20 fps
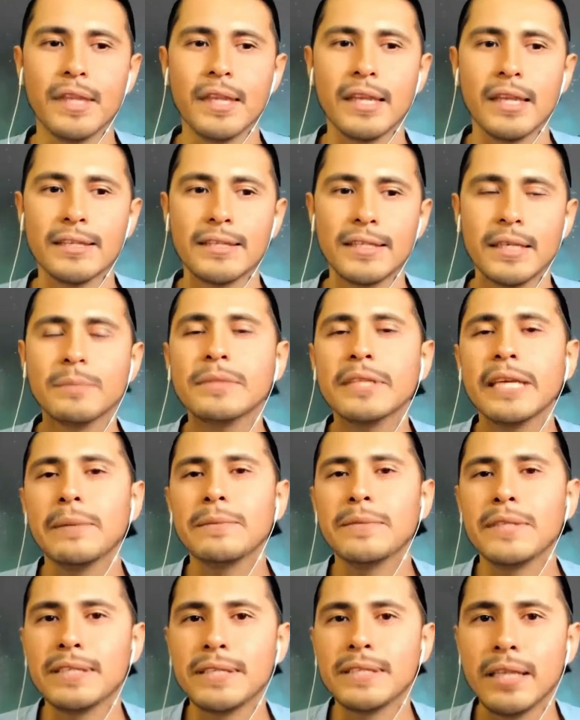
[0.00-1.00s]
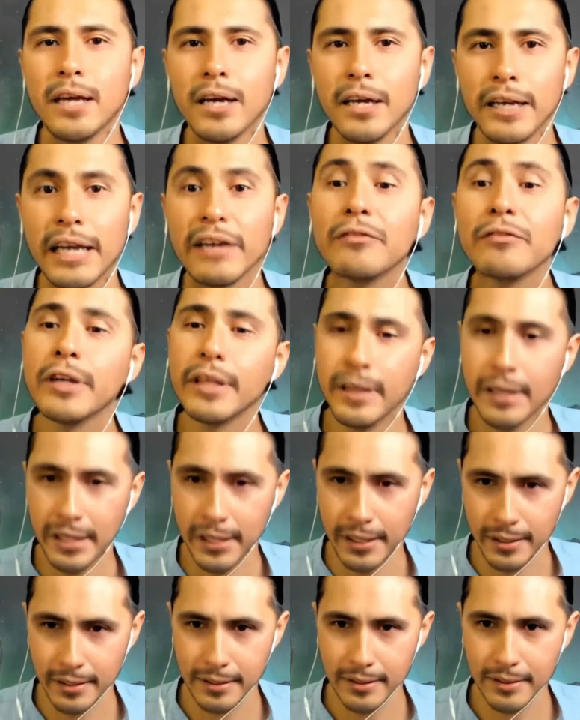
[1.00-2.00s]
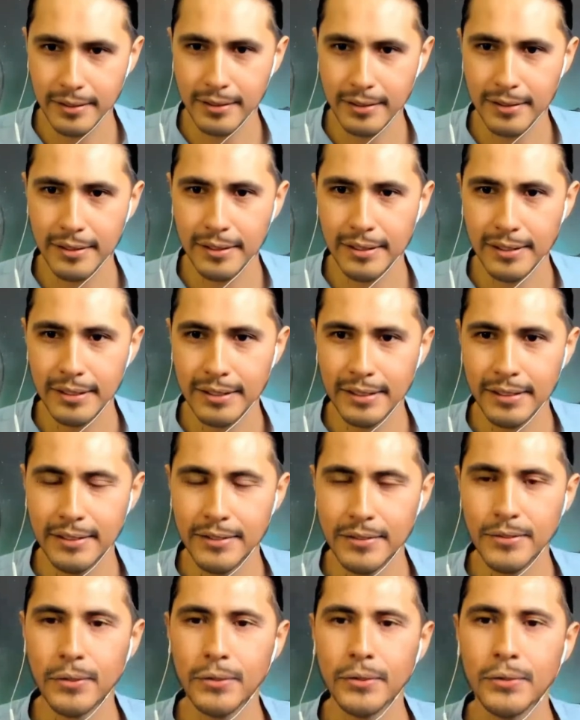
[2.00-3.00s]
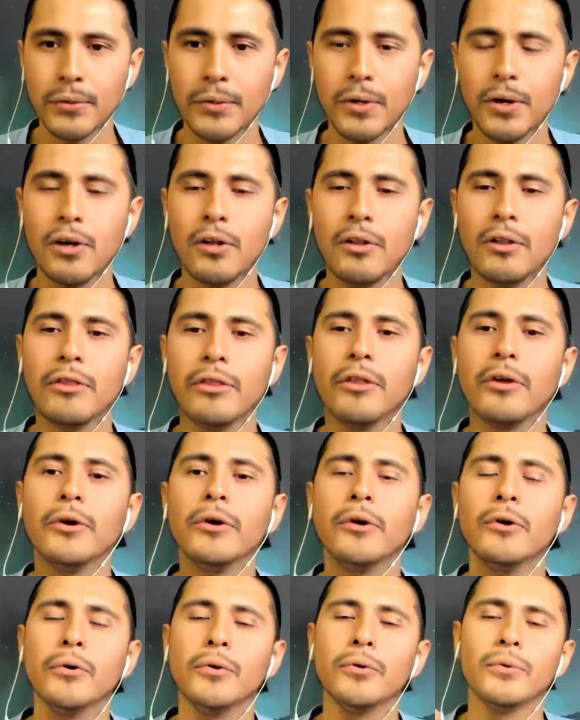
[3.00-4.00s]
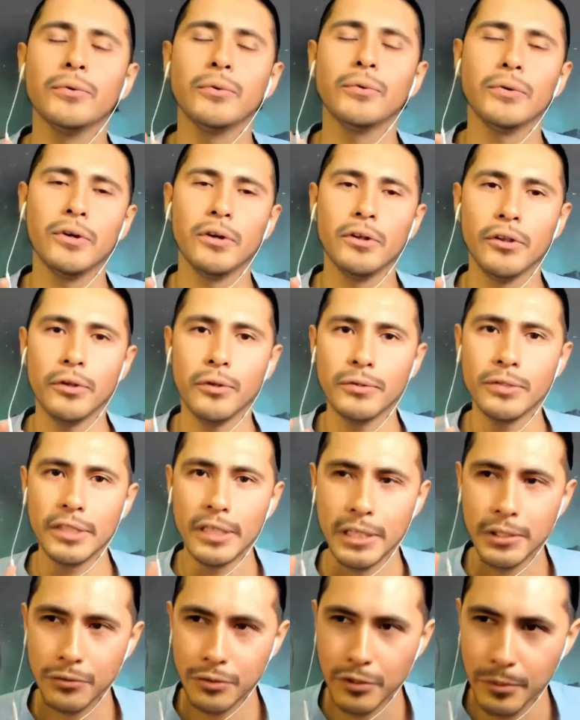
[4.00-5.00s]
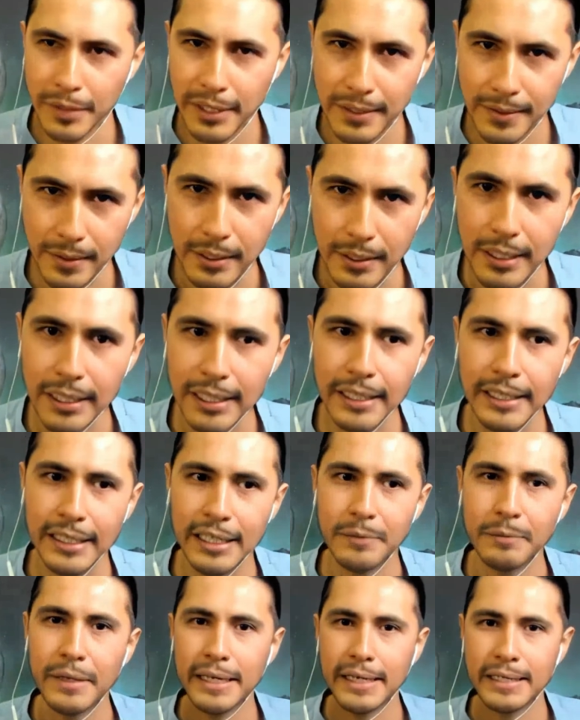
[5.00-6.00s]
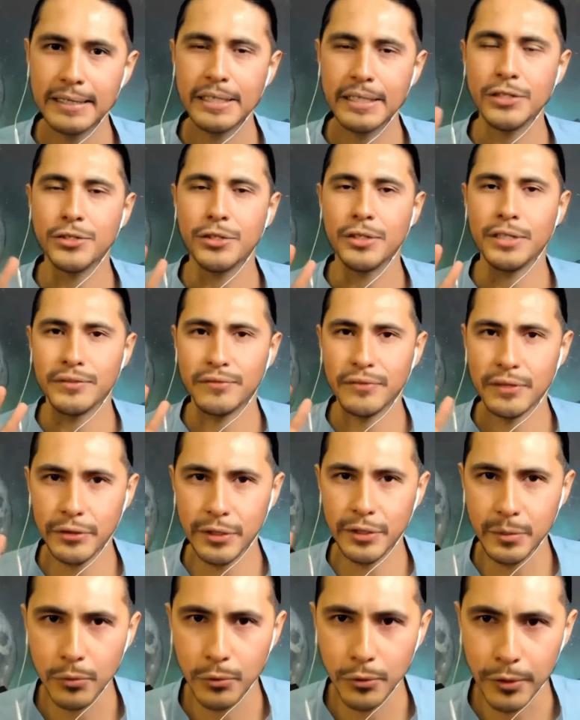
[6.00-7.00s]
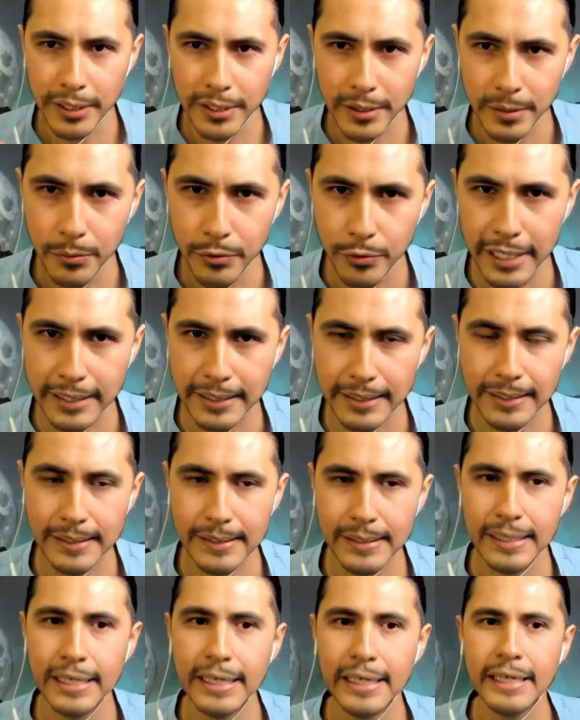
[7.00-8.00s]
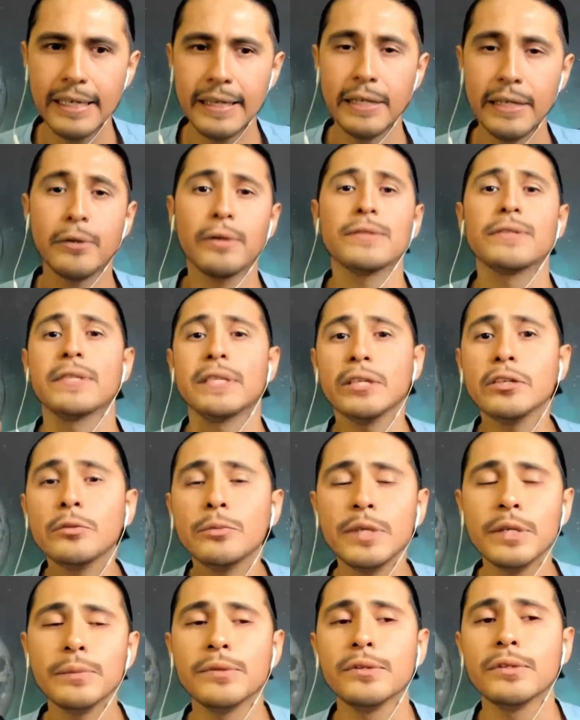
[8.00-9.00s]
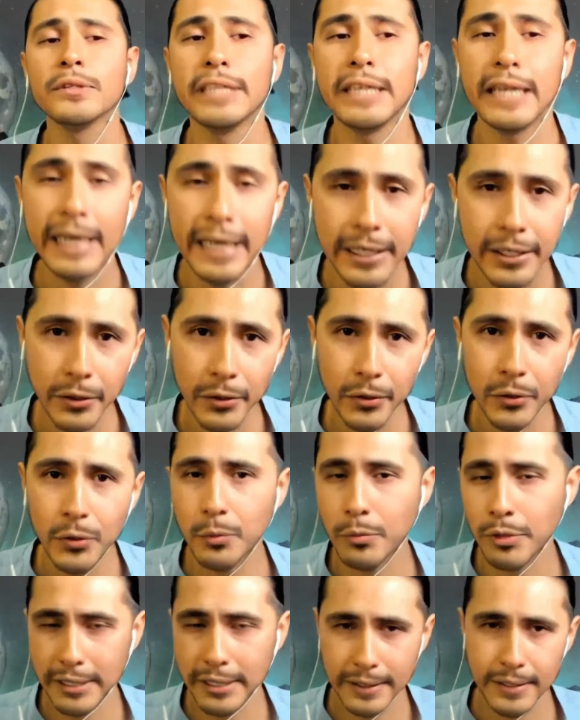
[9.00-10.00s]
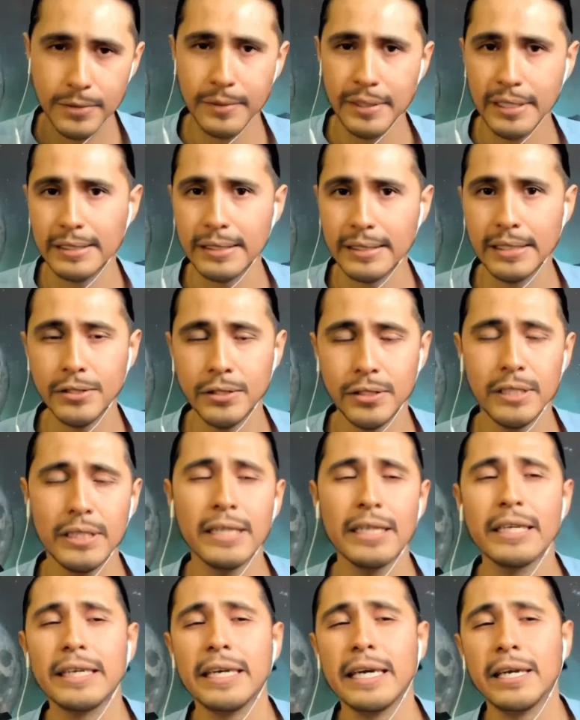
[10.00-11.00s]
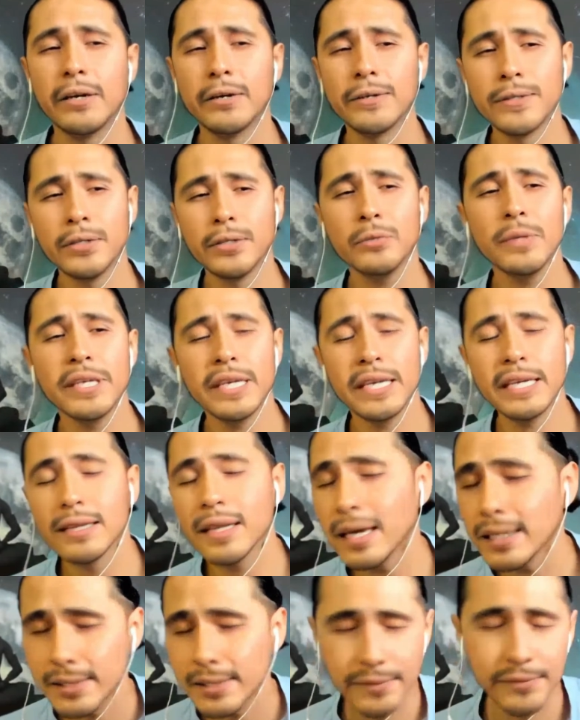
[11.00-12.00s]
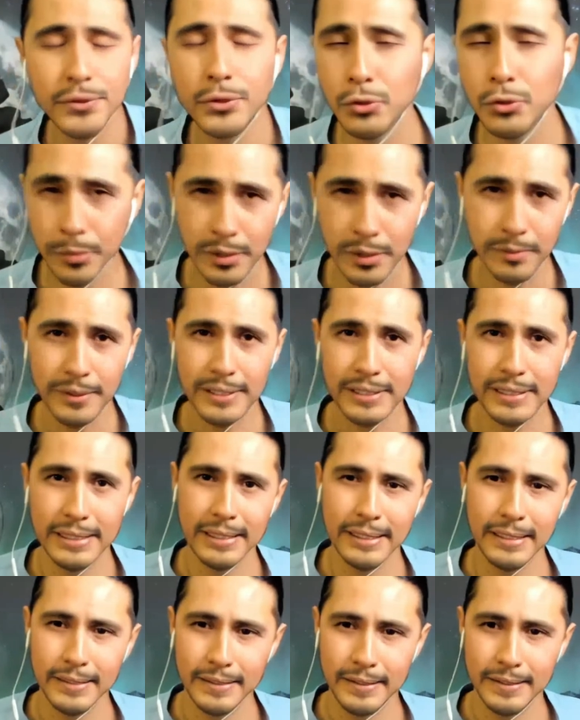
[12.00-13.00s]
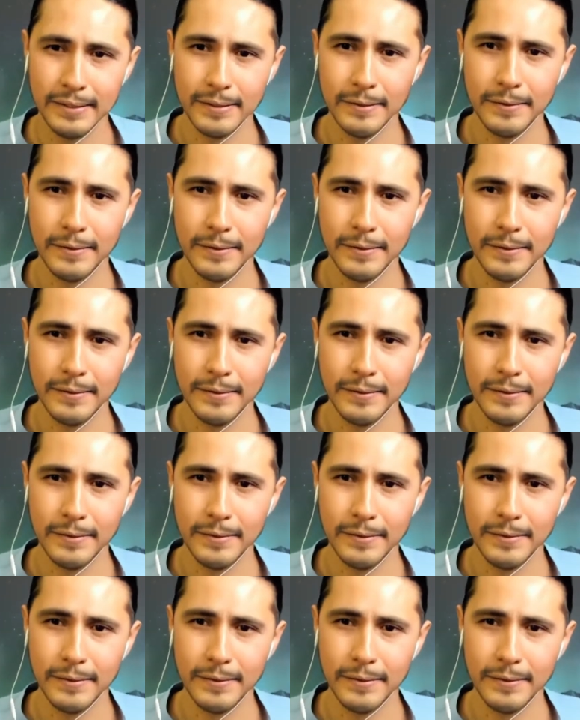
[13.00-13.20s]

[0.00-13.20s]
sometimes it's not everything. So although Tantra means a lot and meditation is very important to practice, there are still people that I know who practice meditation and are still making lots of stupid mistakes,